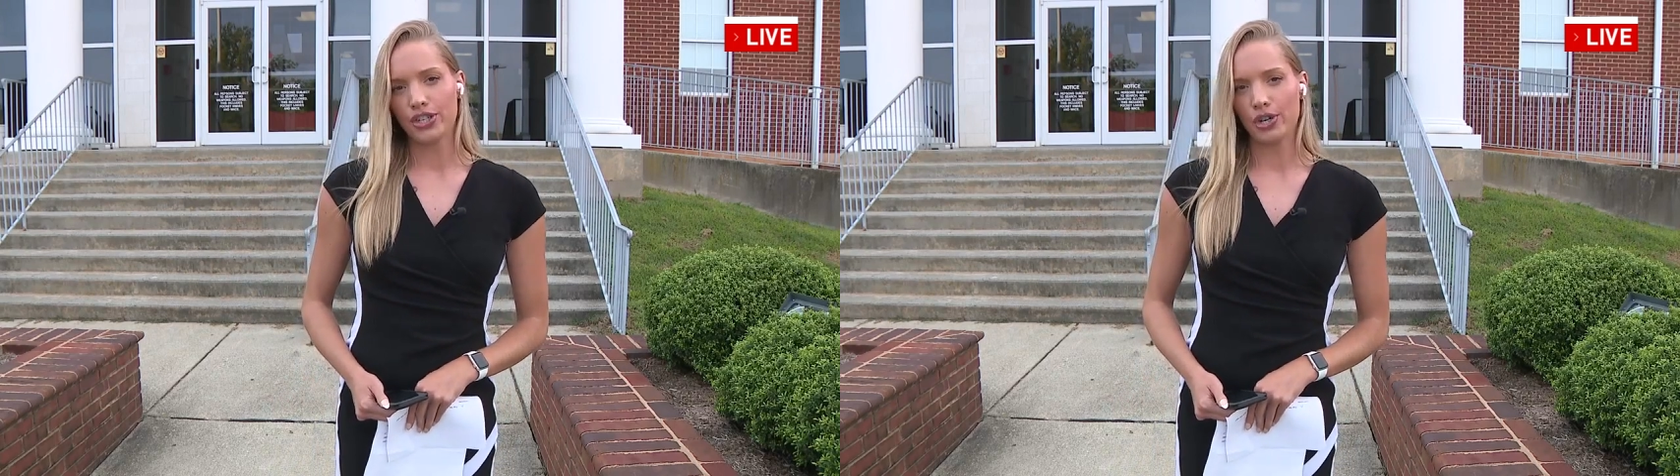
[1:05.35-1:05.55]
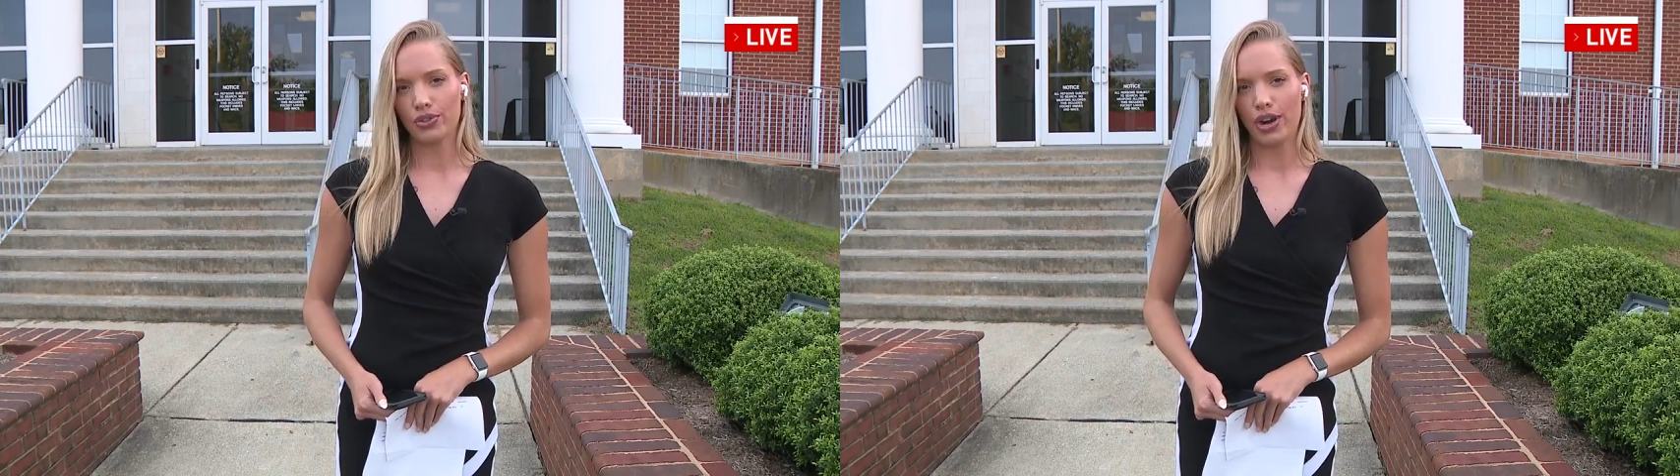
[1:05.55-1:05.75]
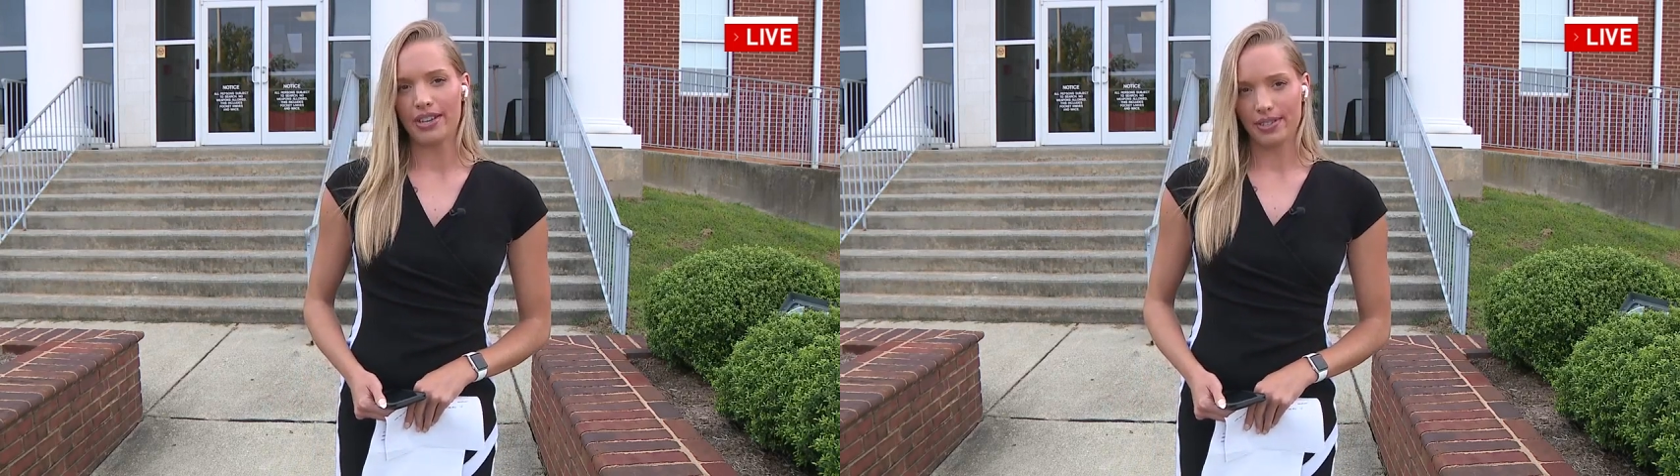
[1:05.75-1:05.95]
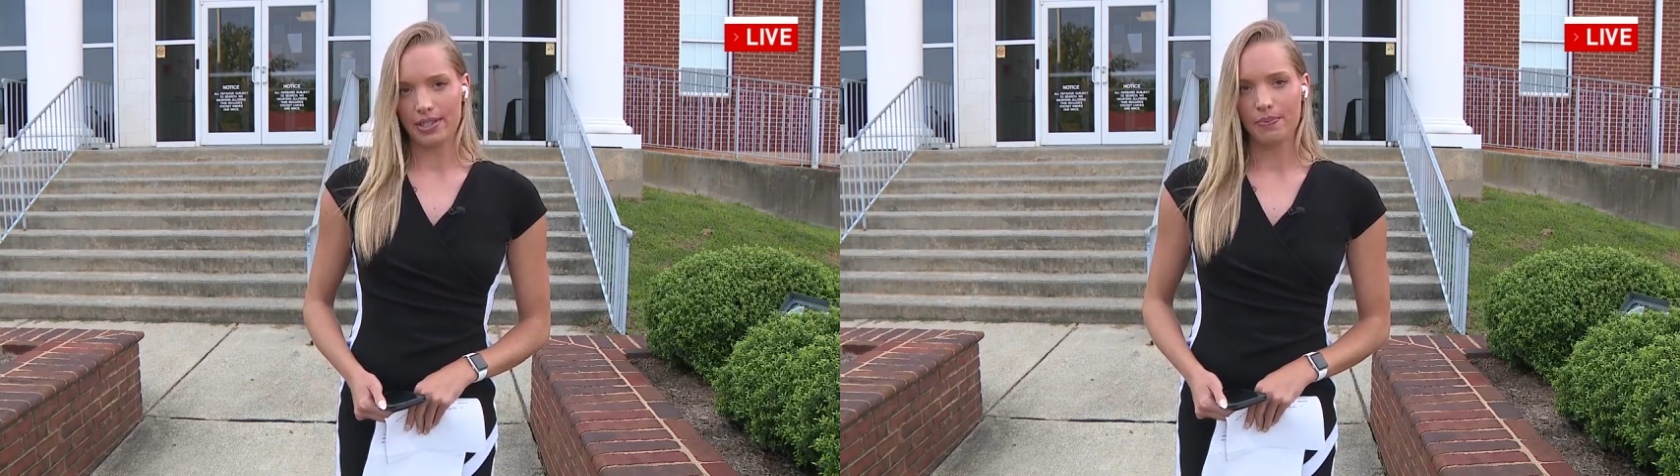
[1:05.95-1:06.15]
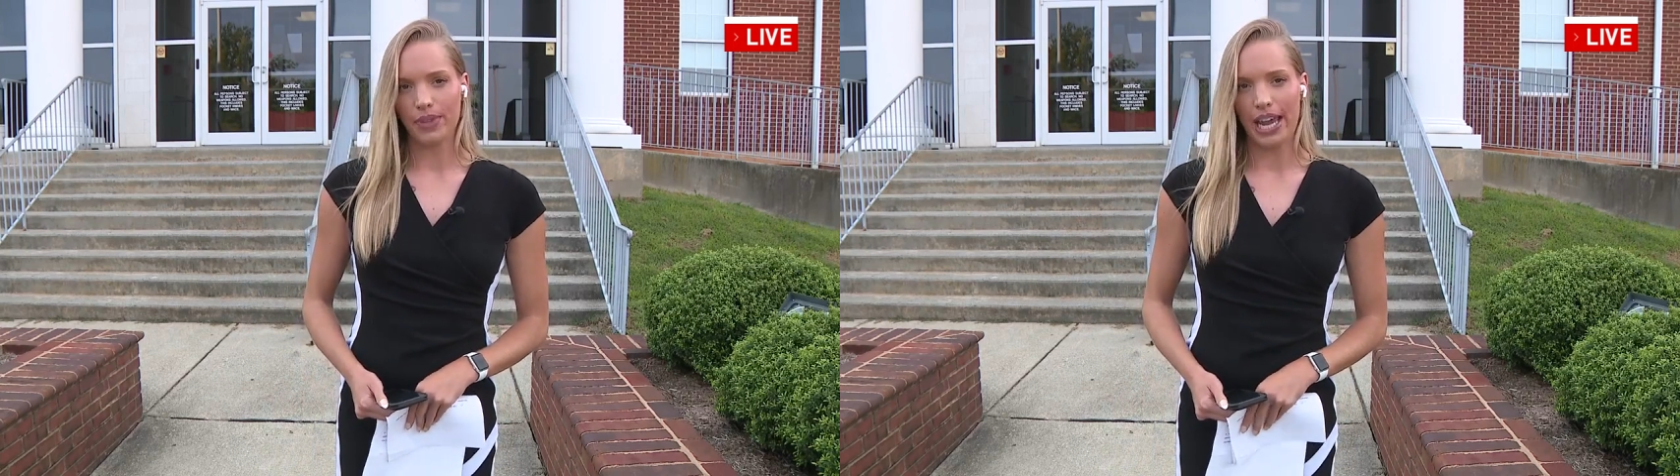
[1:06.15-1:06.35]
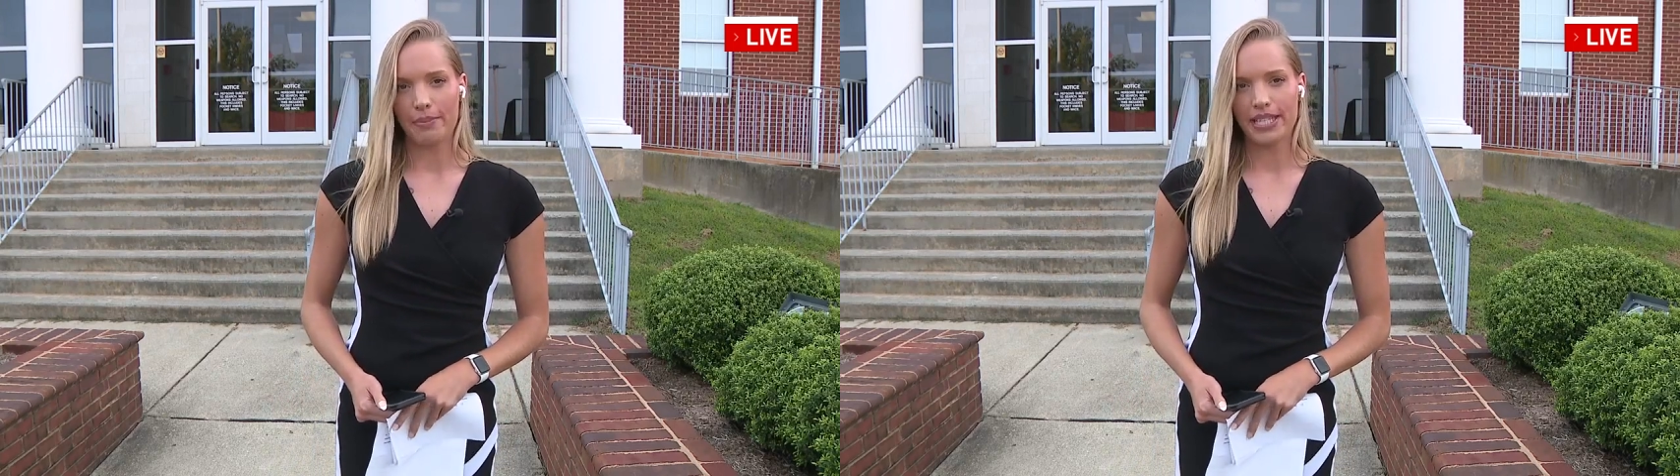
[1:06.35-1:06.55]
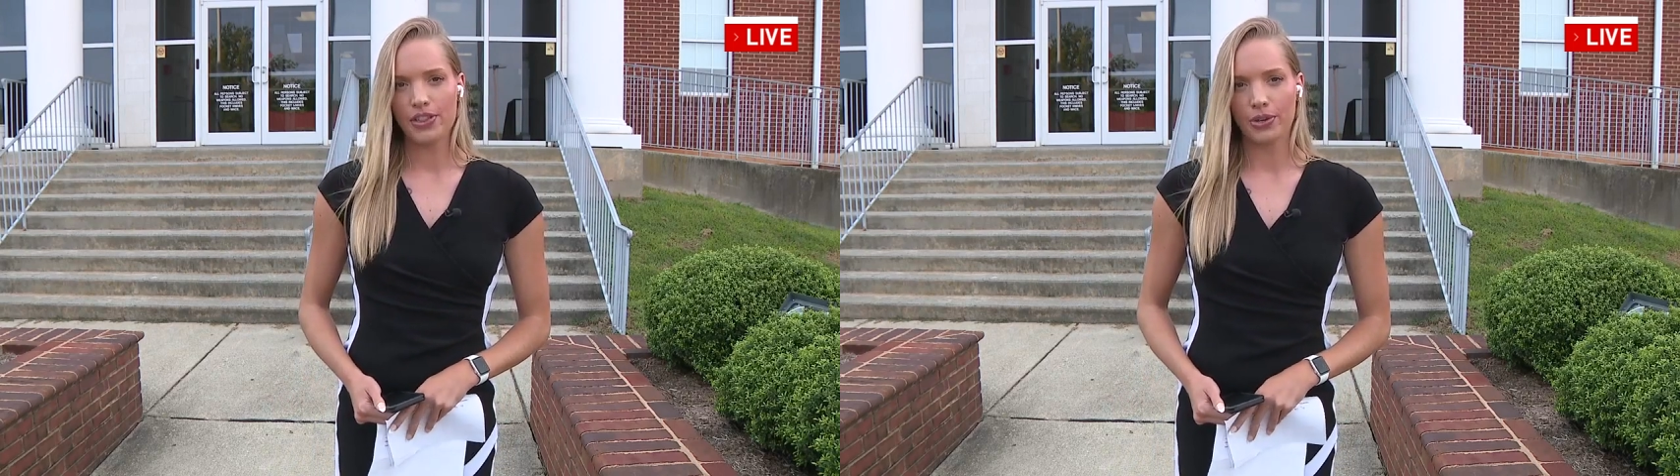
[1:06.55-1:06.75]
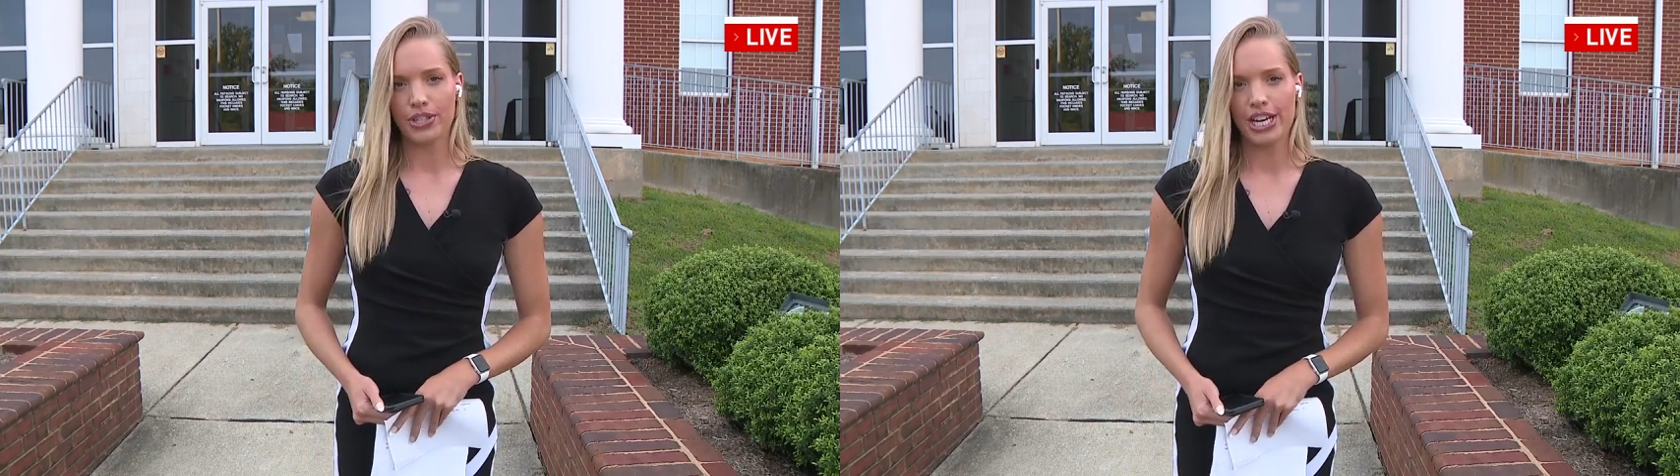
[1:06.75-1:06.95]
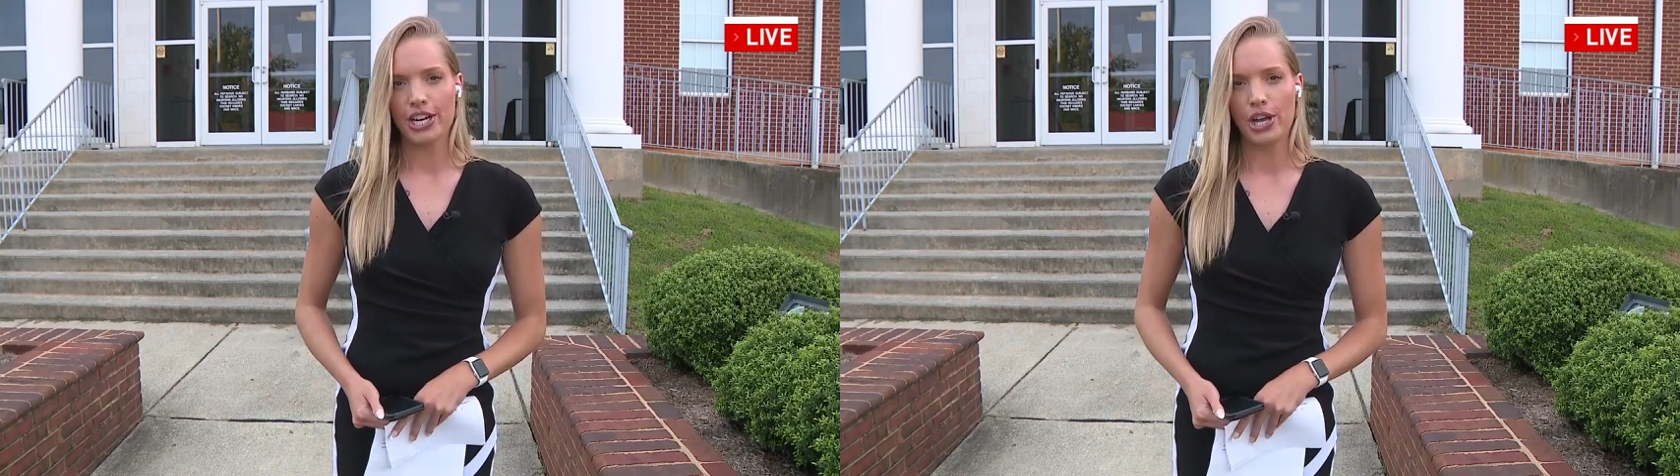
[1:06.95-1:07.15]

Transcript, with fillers: Childress, ABC 13